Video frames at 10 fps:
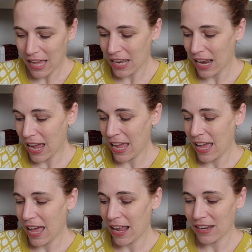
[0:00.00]
And I
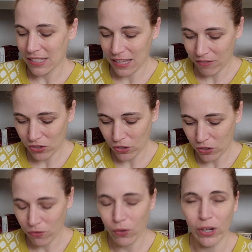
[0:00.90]
had a saved
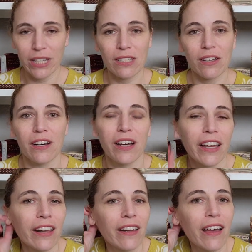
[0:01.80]
search for it
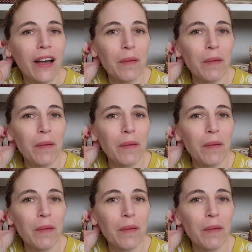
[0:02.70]
on